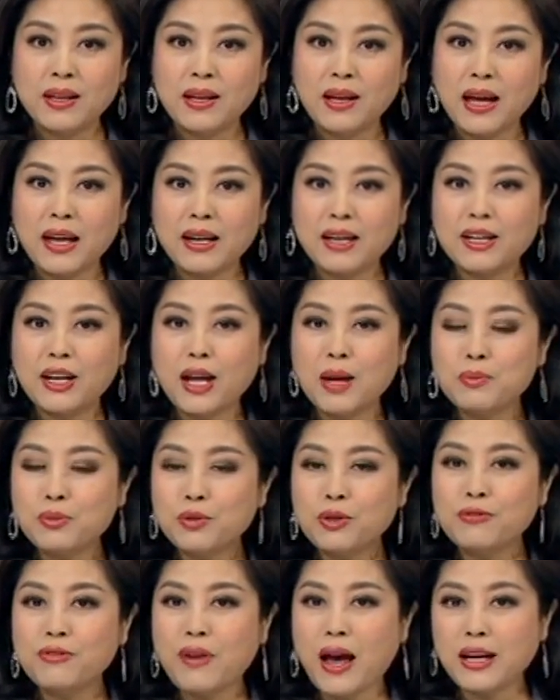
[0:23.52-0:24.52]
And a number
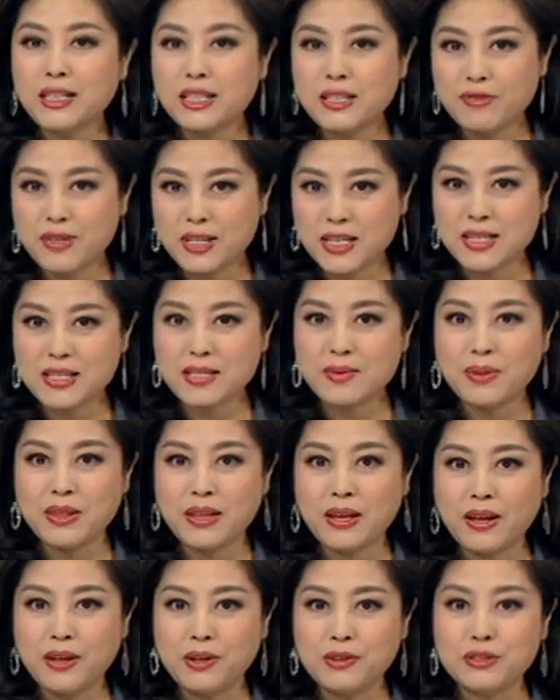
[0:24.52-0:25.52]
of activities have been
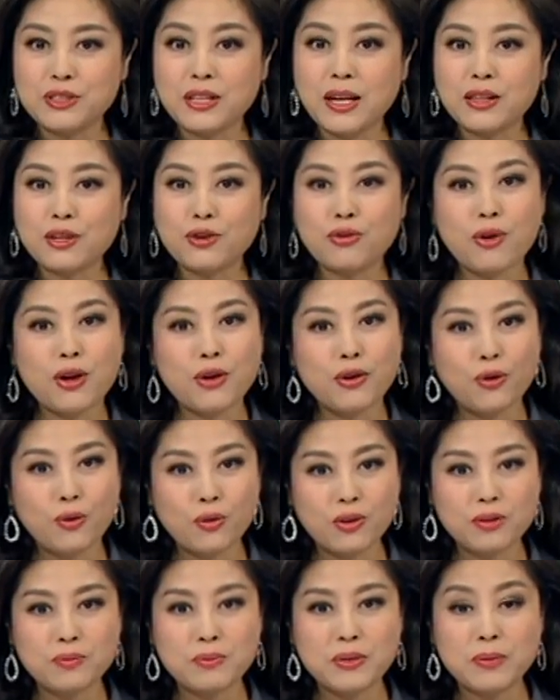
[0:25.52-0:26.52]
held at the Great
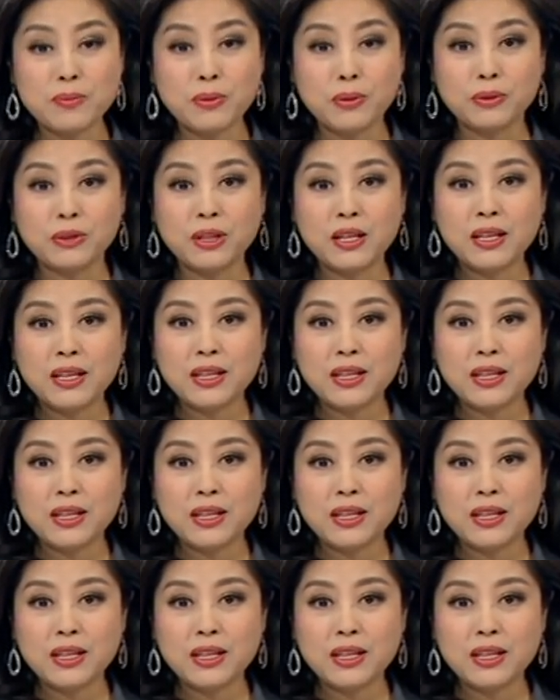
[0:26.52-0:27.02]
Hall of People.